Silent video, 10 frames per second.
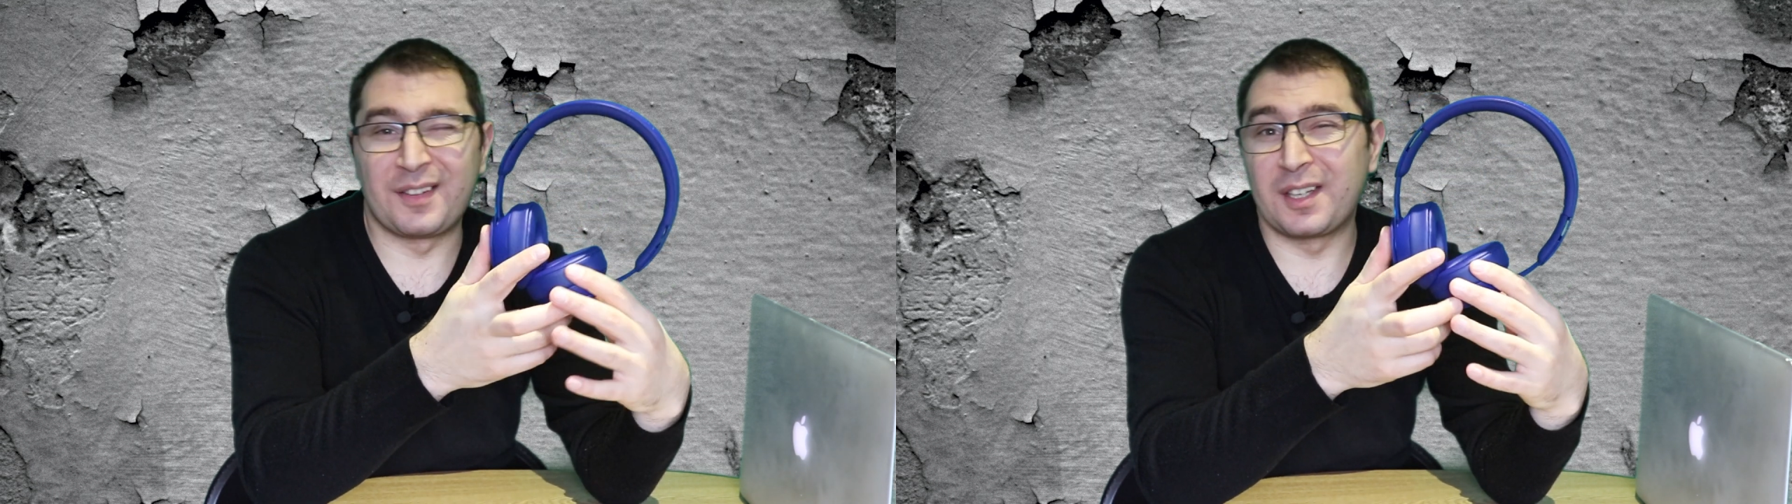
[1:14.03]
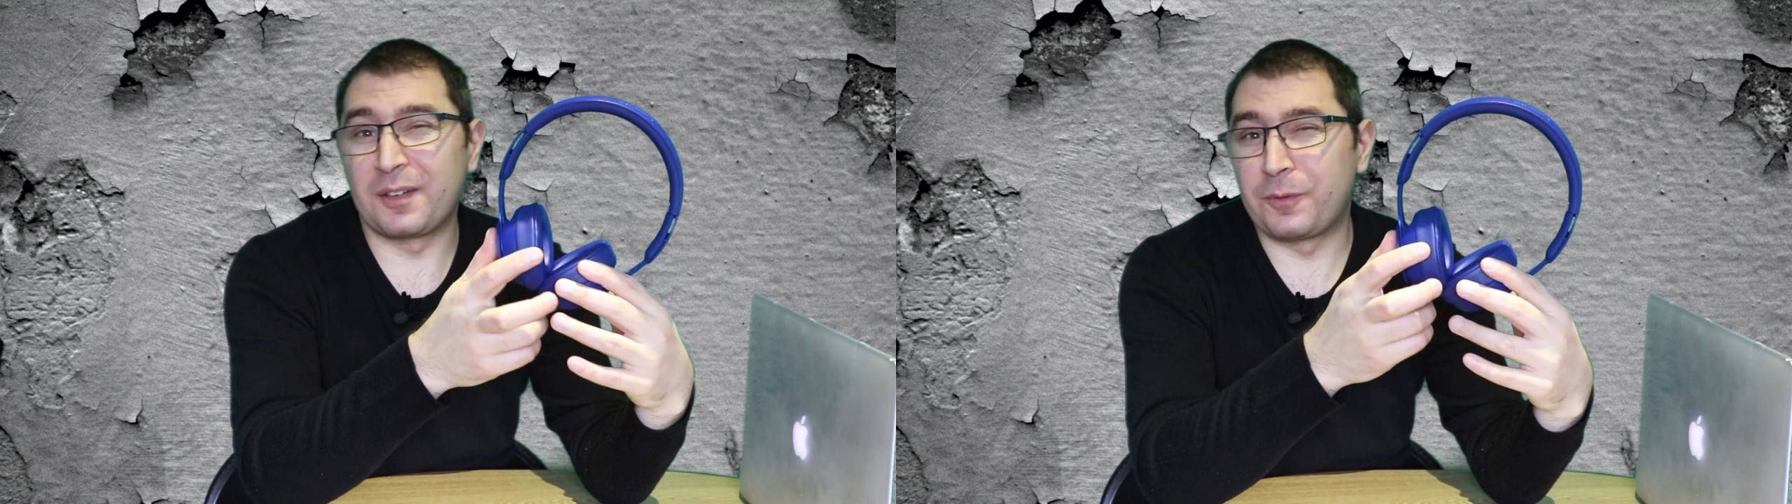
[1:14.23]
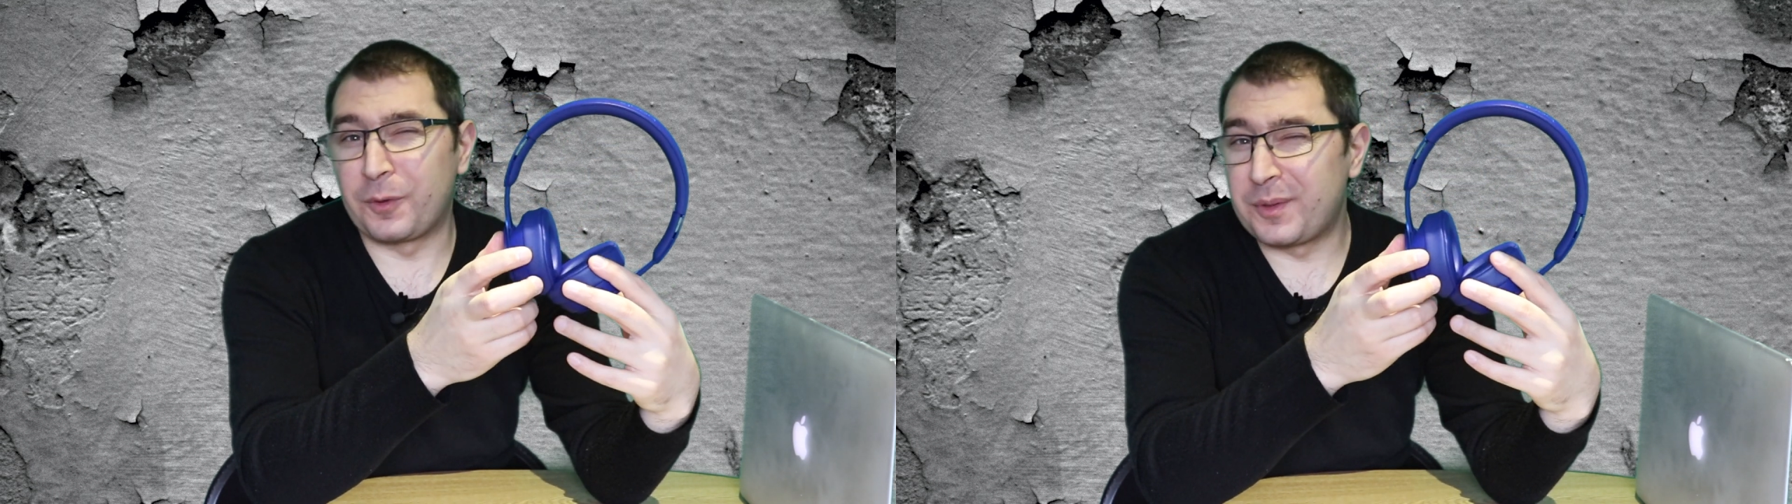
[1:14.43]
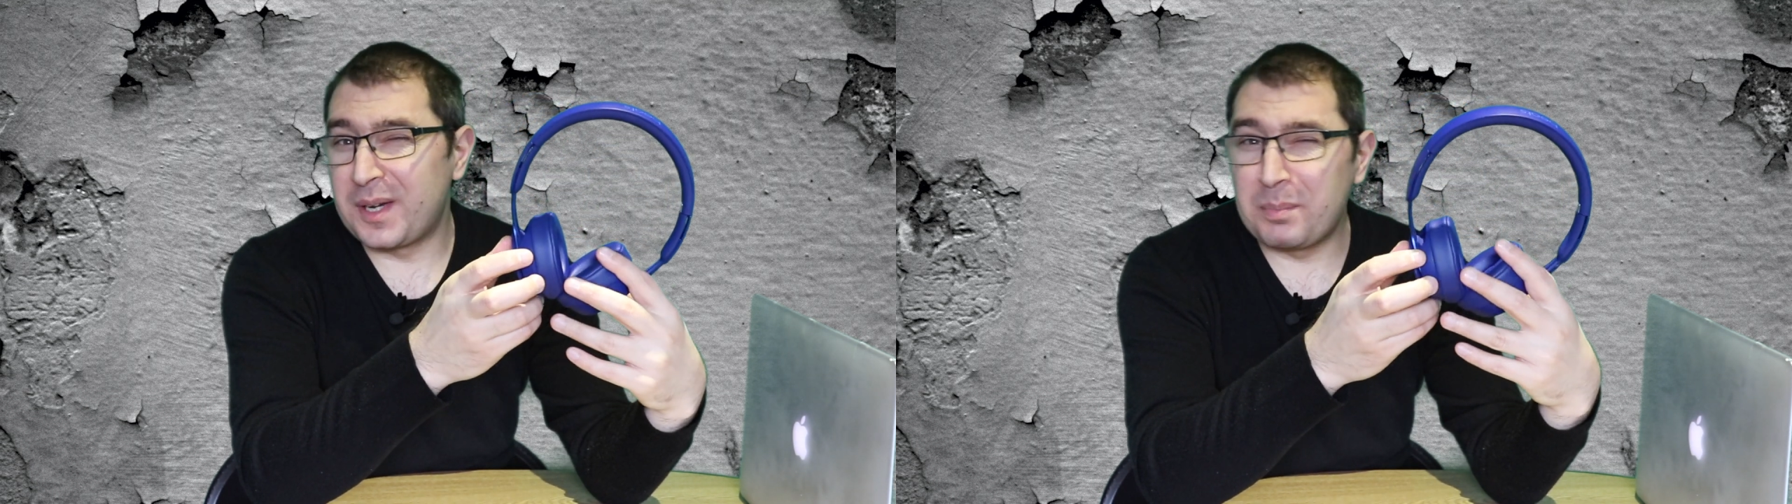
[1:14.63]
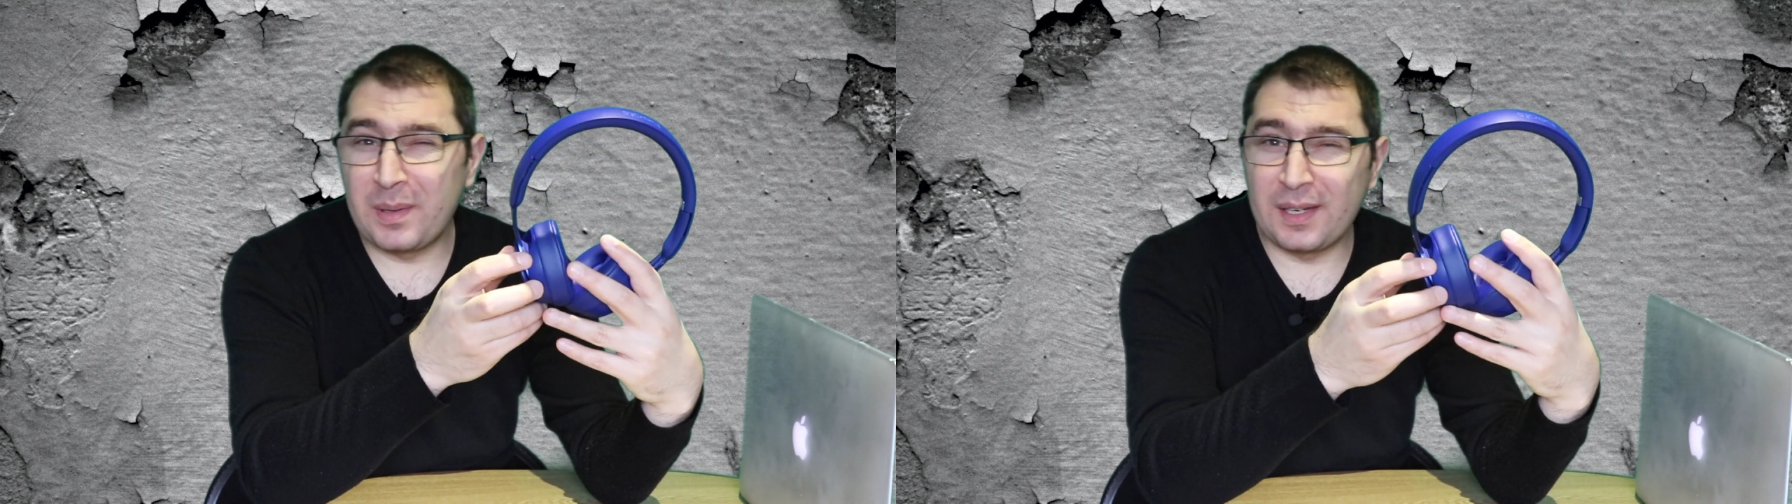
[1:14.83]
think for
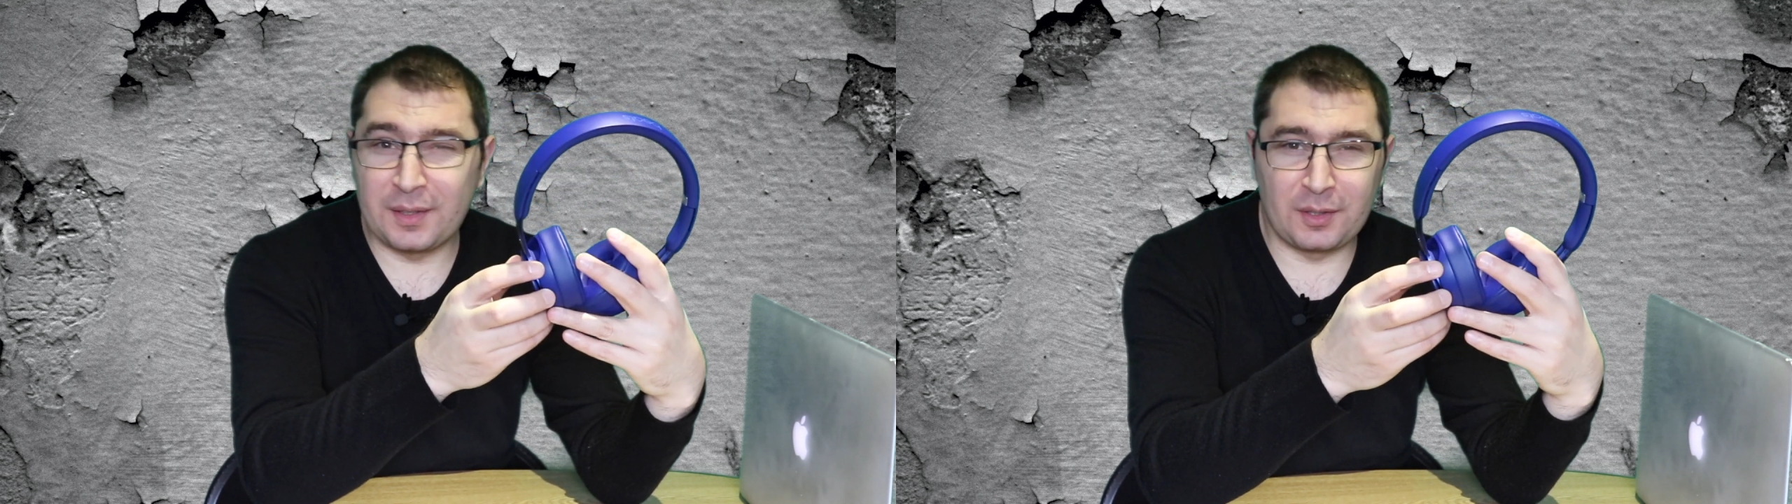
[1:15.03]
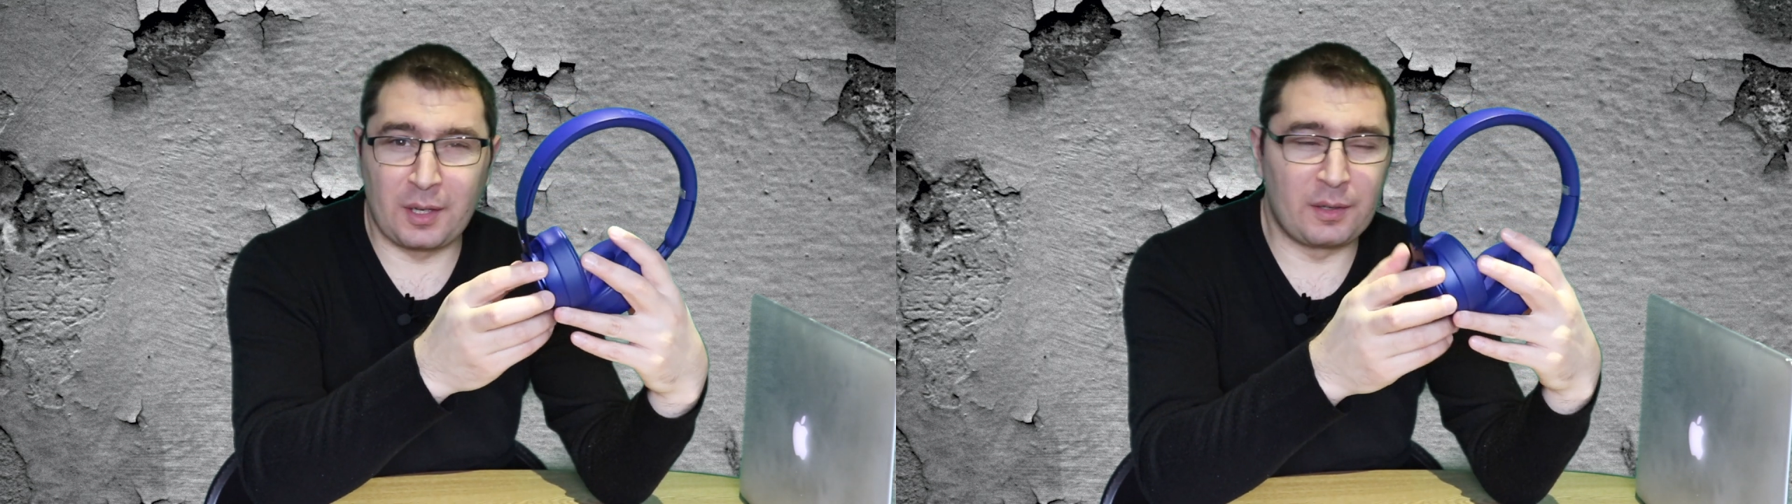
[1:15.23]
$3 billion.